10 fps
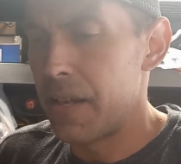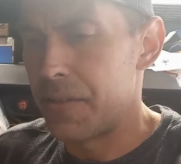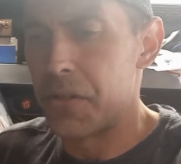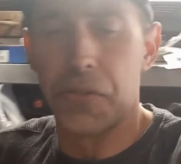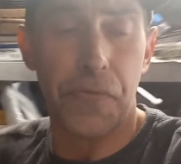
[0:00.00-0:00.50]

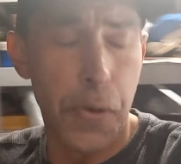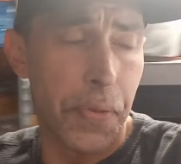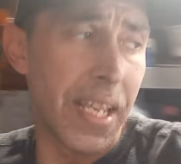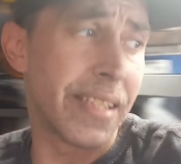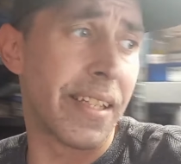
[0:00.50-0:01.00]
There's a few
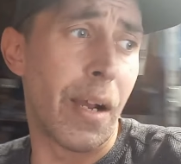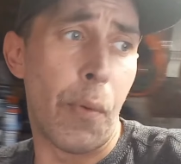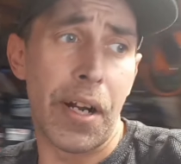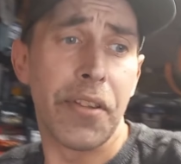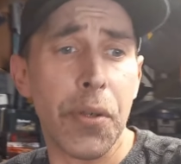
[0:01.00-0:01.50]
things that I
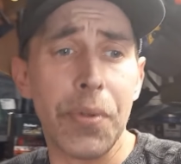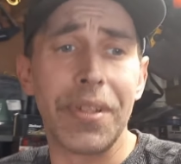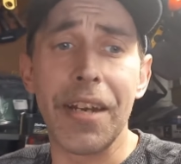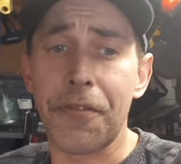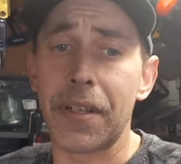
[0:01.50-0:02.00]
want to do
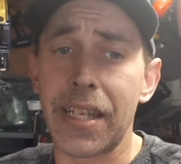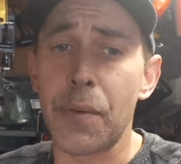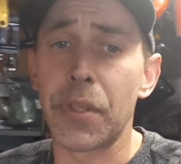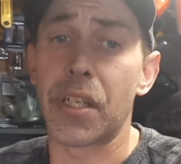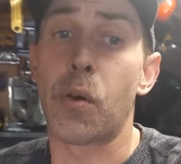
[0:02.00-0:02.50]
differently
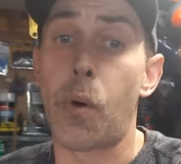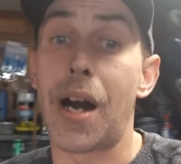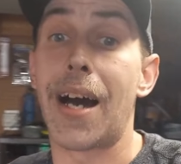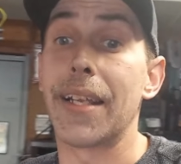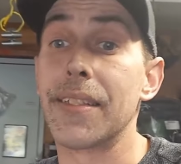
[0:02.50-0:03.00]
with the
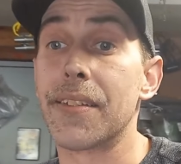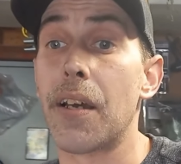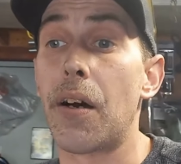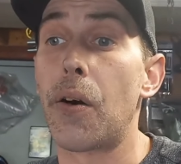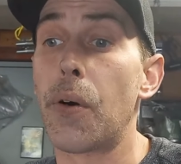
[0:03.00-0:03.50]
quad.
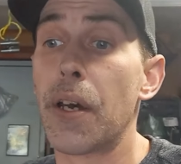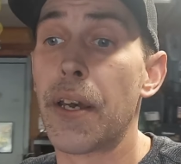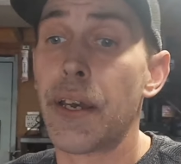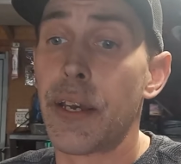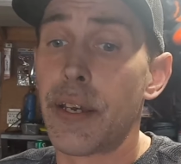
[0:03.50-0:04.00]
So,
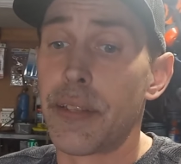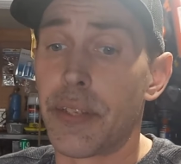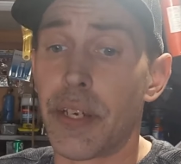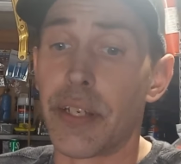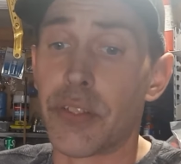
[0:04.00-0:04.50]

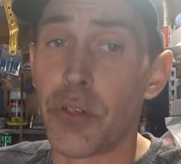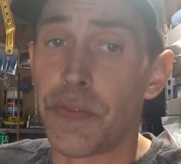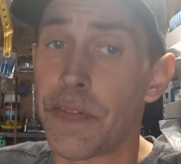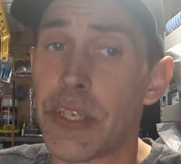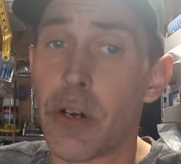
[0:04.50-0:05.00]
the two
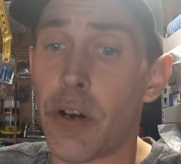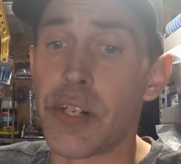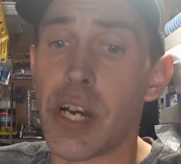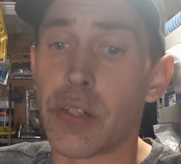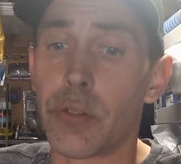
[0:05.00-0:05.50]
fifty R
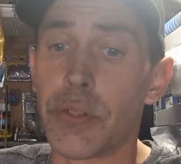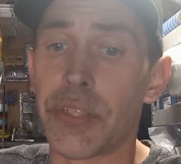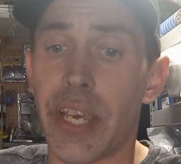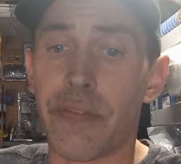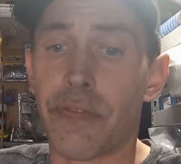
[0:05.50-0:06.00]

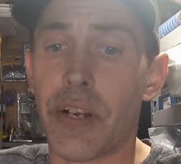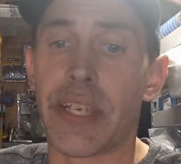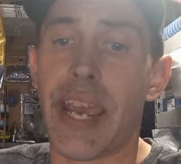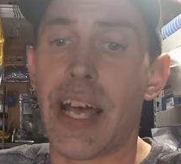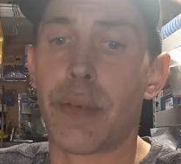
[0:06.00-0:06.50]
knuckles and front
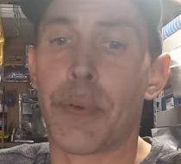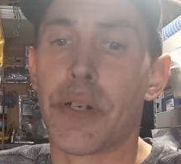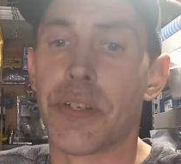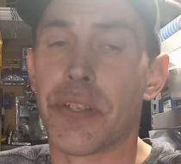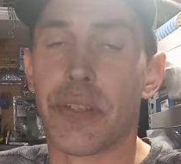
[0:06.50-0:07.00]

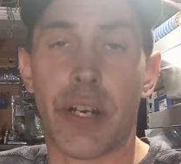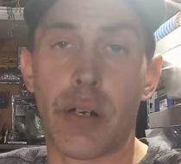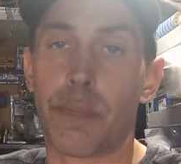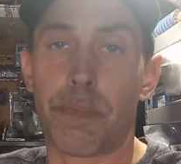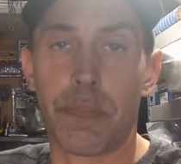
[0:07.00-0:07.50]
calipers,
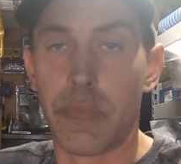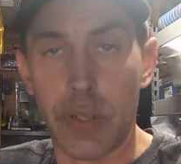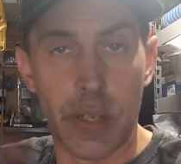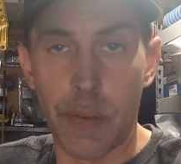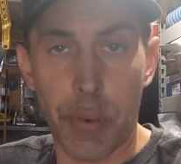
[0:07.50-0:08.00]
they're
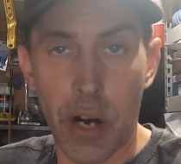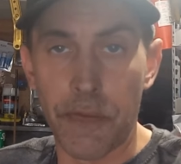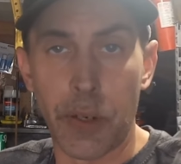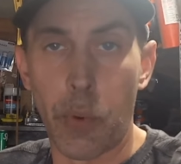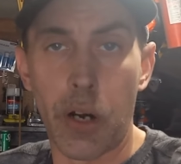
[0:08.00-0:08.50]
in
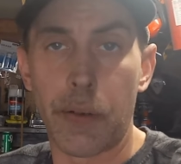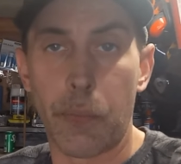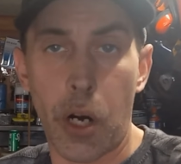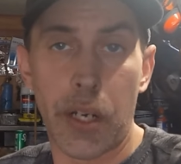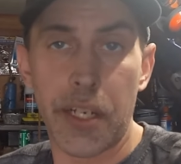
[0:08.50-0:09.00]
perfect work,
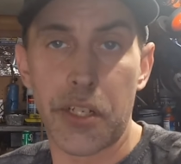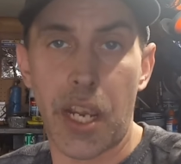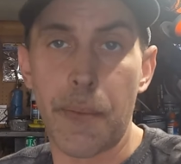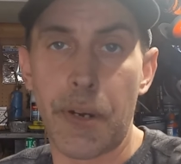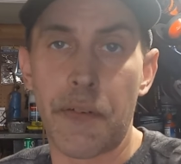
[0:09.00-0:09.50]
working
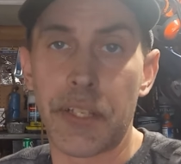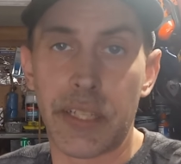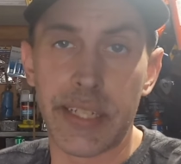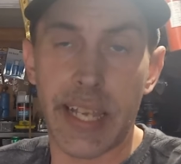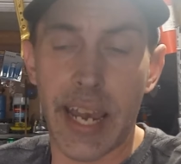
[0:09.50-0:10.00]
shape and everything
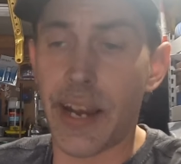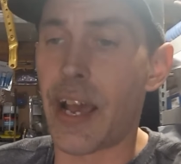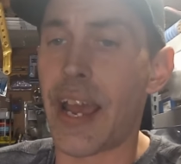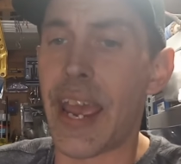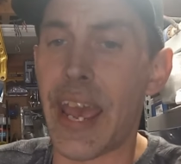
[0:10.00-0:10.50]
like that.
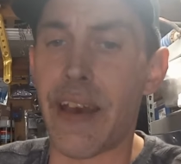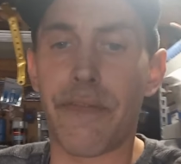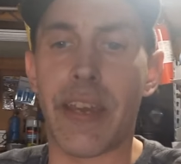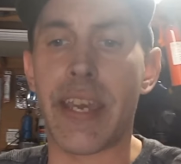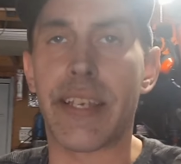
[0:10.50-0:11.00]
I
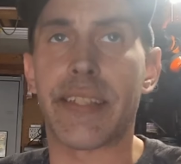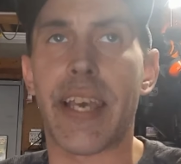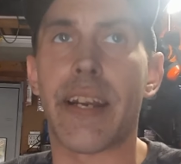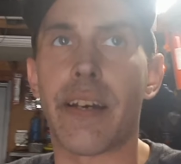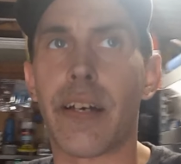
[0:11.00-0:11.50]
have a
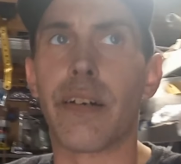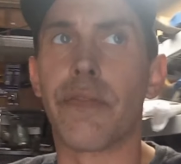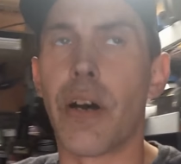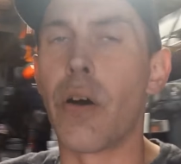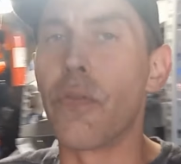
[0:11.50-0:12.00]
set
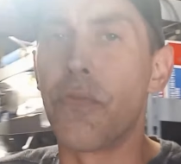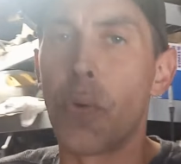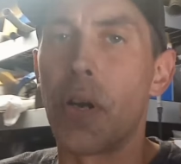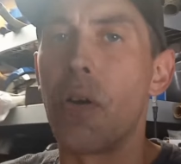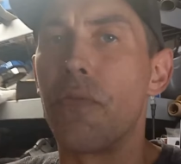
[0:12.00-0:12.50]
of oh
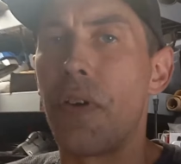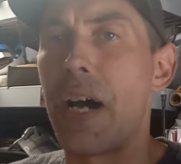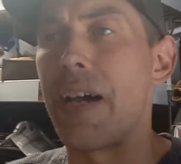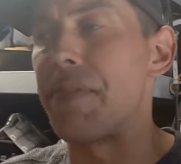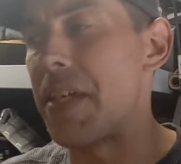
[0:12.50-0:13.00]
four oh five